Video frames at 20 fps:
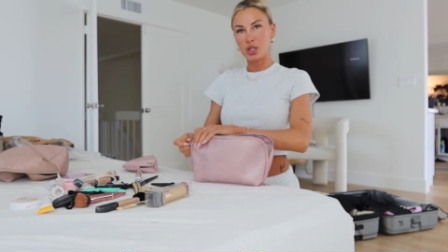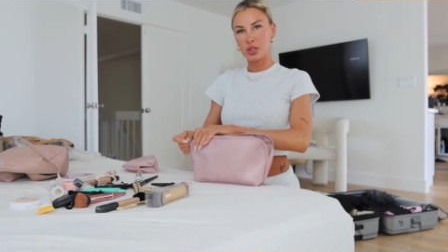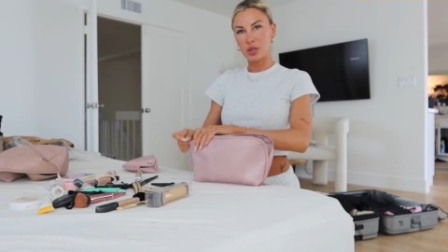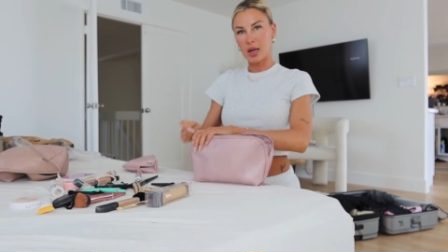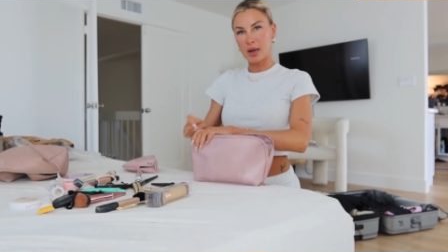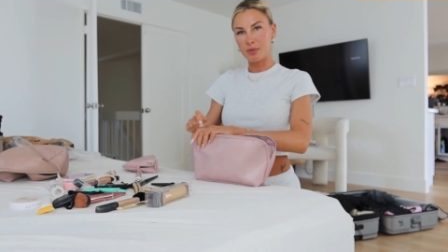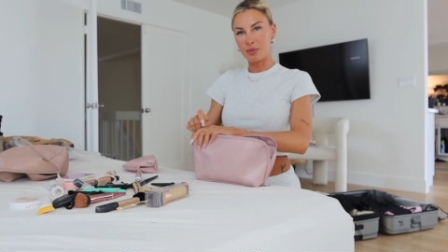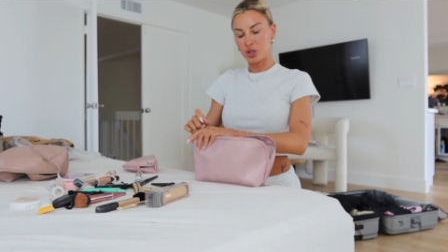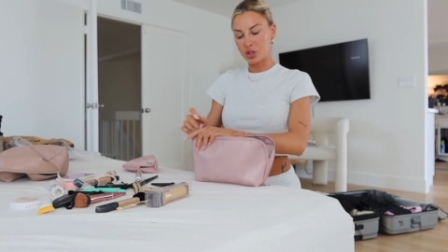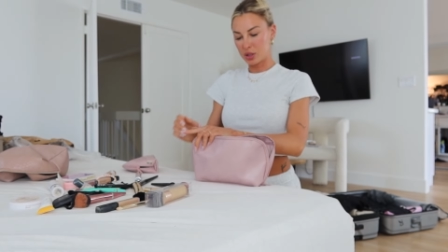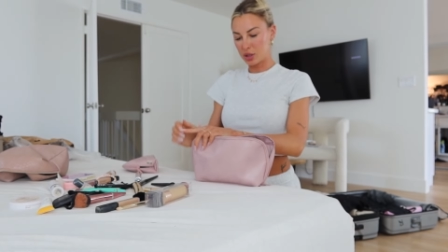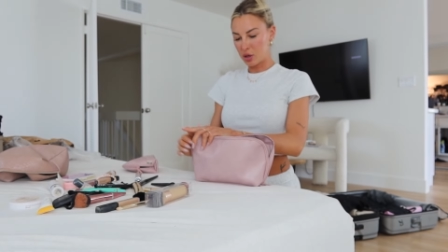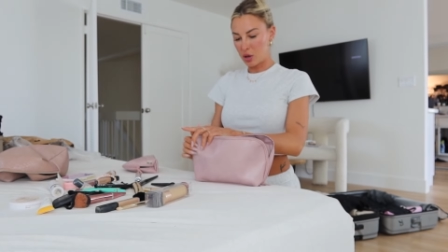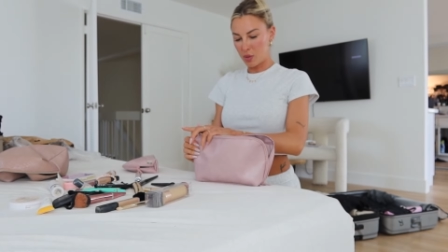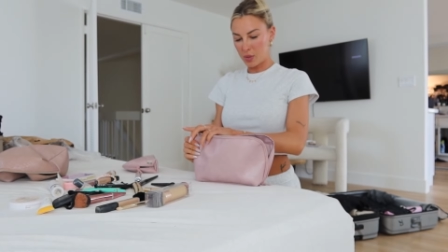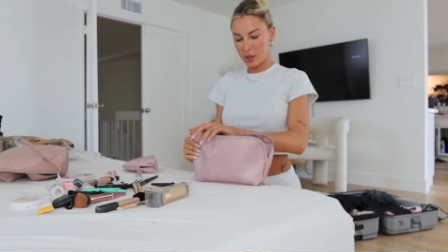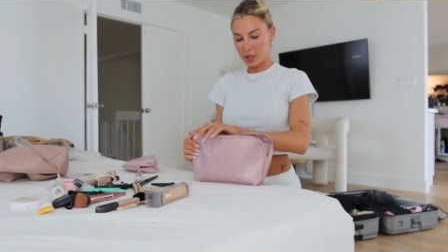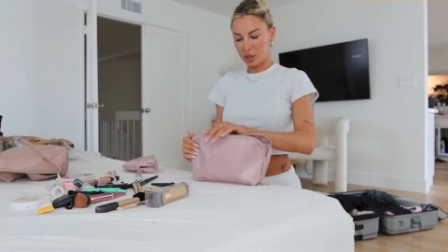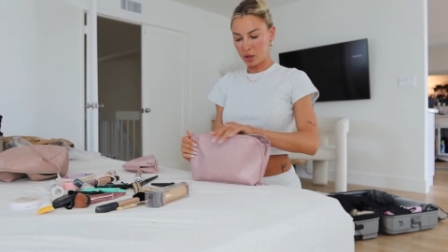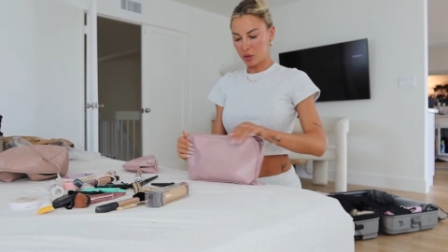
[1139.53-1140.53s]
So I'm just
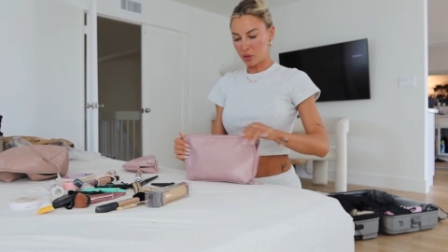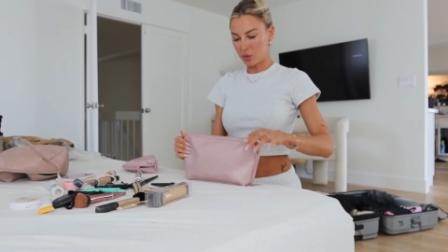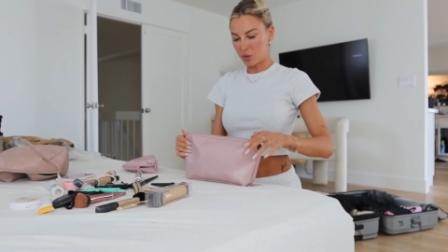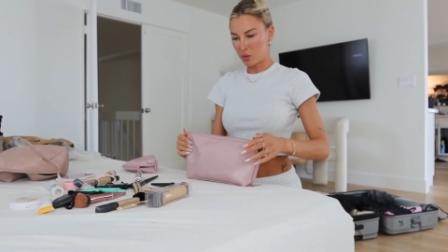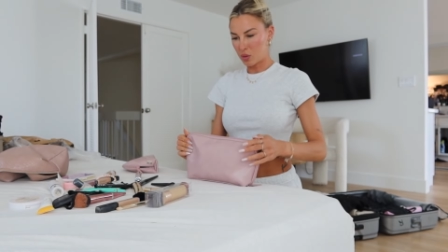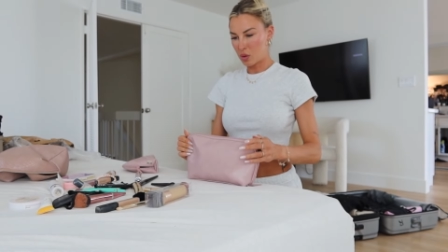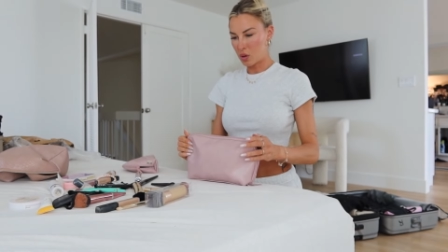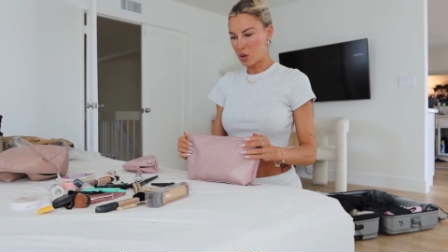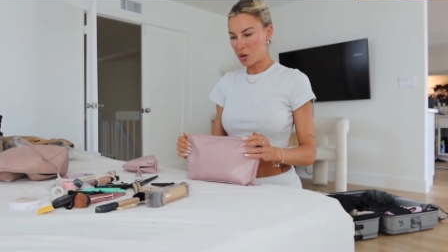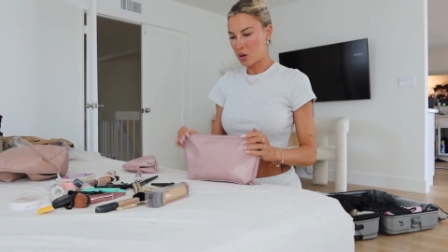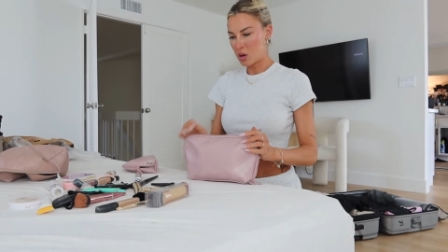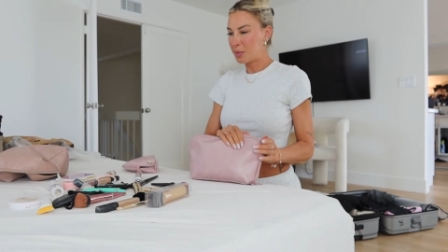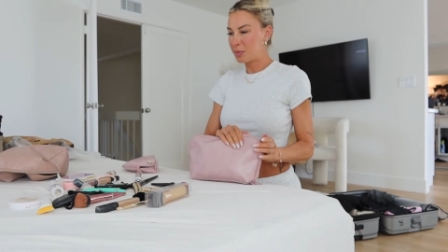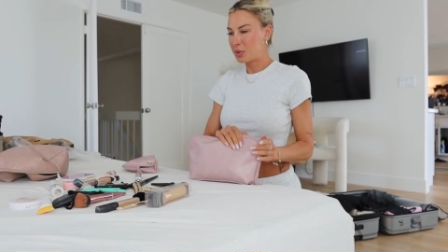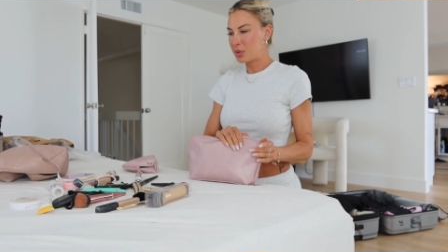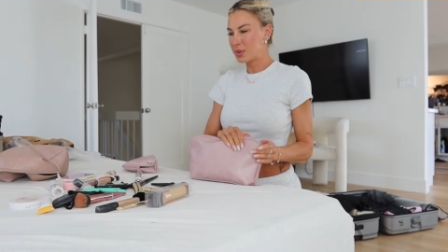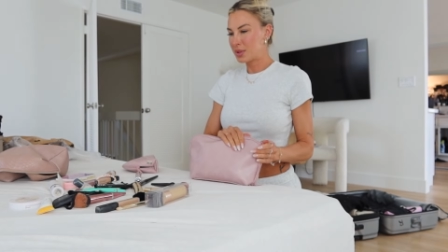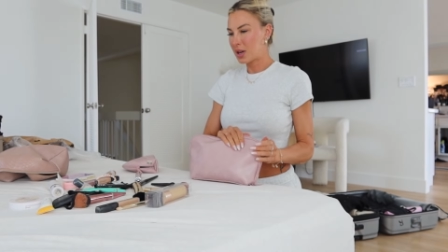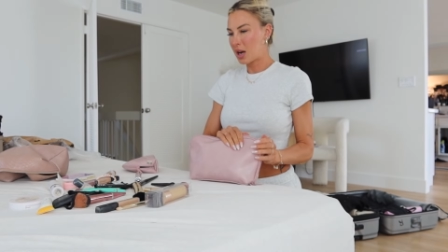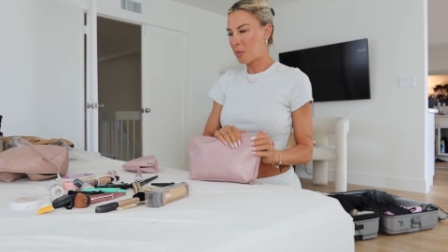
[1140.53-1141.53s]
going to
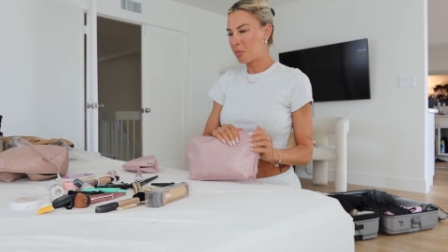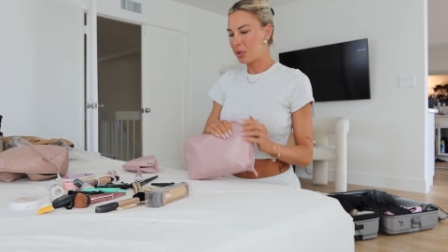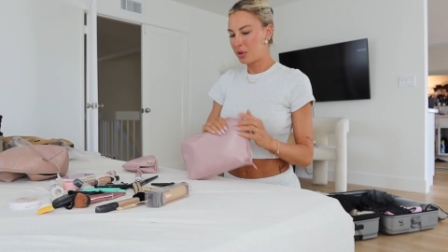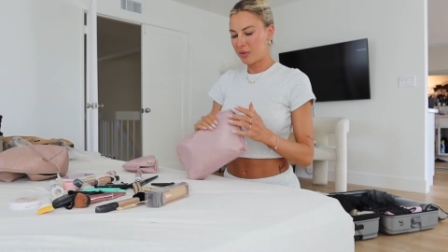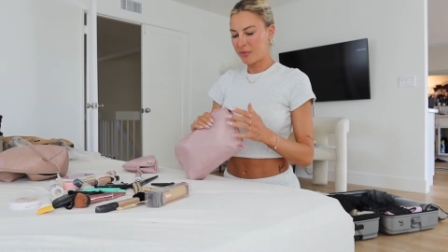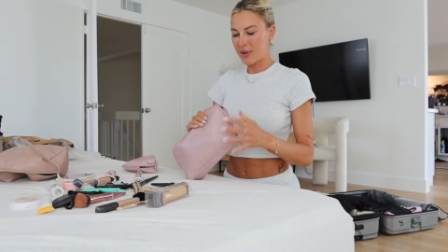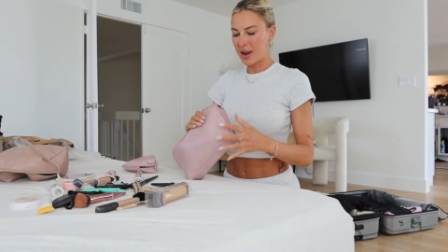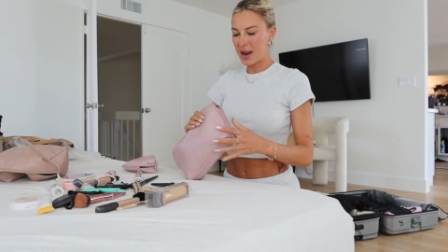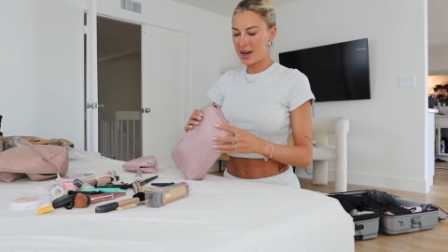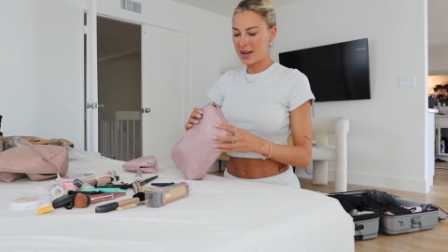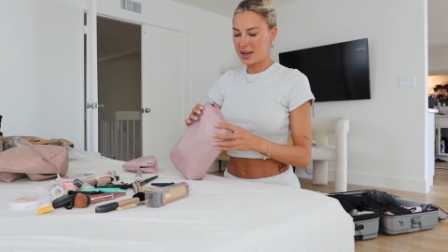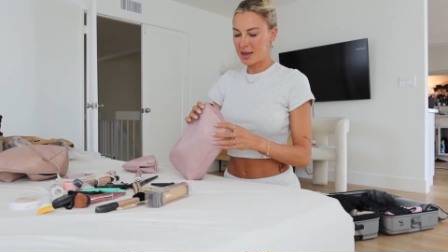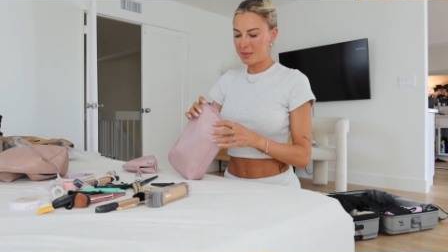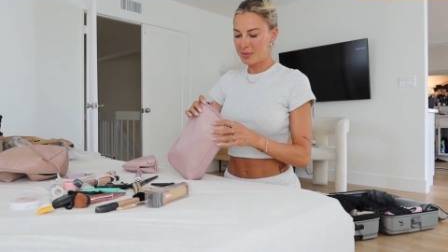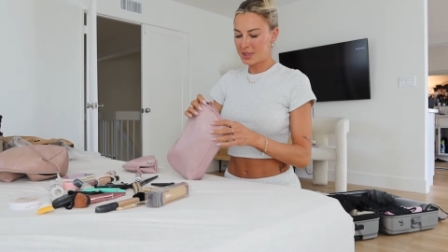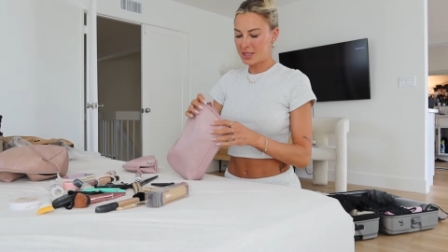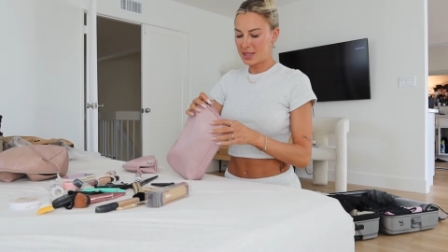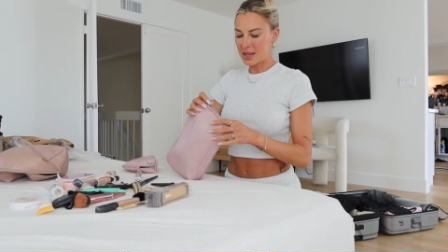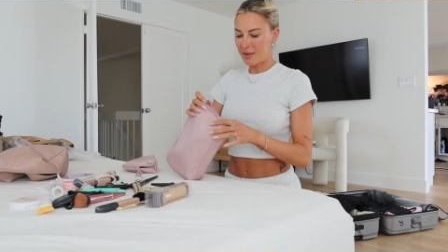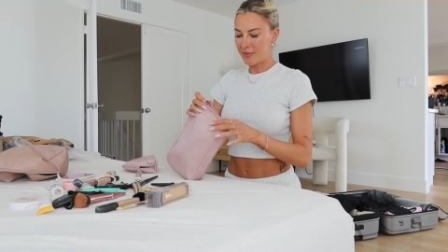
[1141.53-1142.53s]
grab those couple of items,